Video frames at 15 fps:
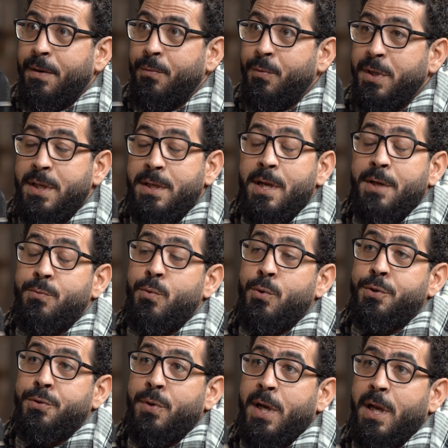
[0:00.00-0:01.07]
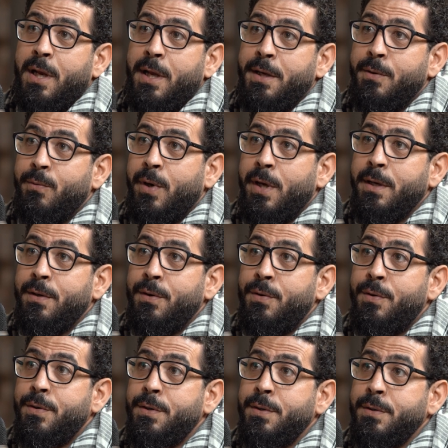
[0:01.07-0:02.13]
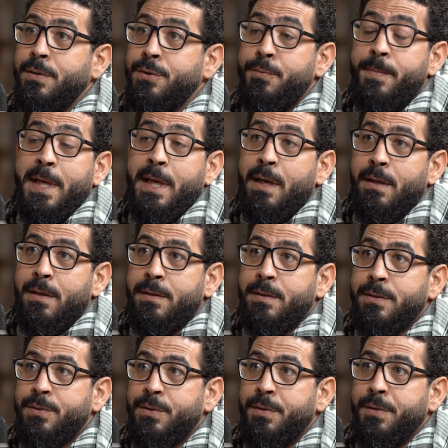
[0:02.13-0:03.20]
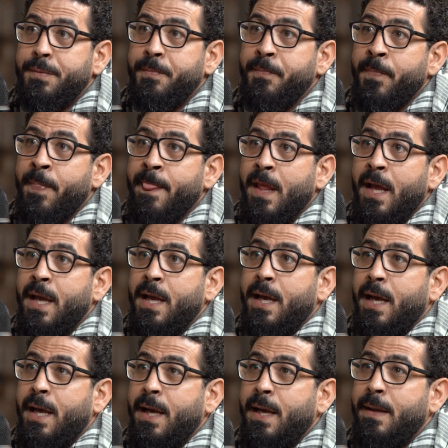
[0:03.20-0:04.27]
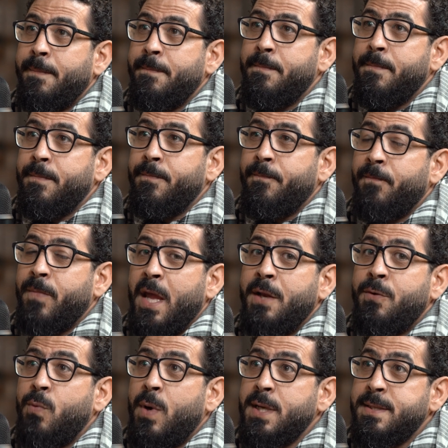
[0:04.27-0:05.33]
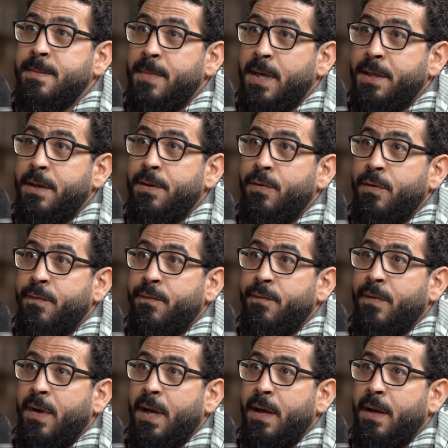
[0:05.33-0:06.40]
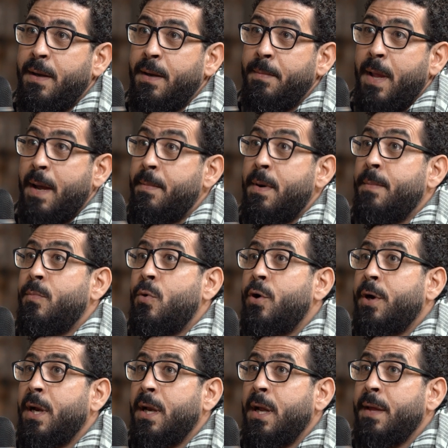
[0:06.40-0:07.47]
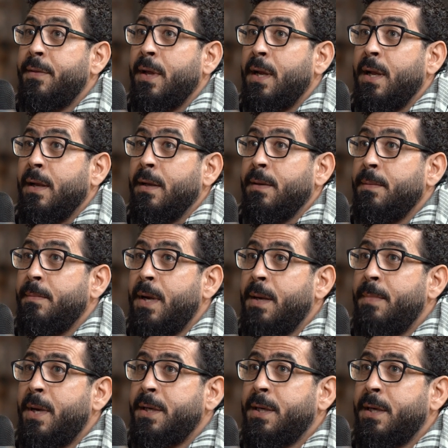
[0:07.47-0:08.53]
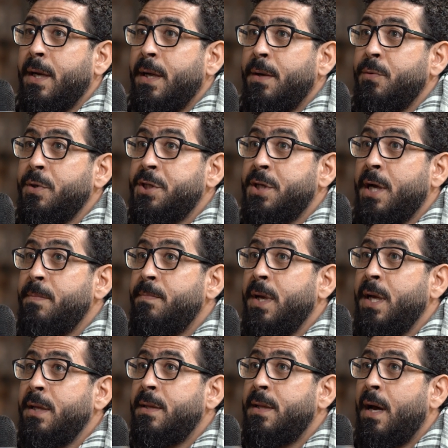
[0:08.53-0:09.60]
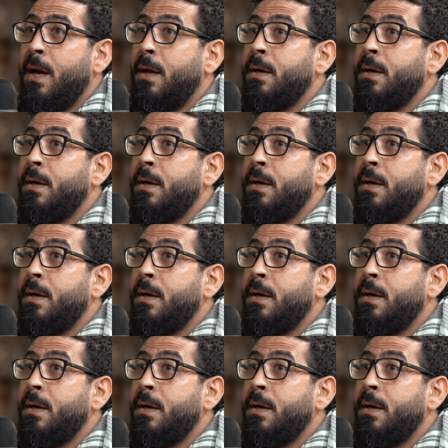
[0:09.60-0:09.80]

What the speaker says: we did not want to kill anyone or to be killed. So it was a matter of a moral, ethical matter, which I paid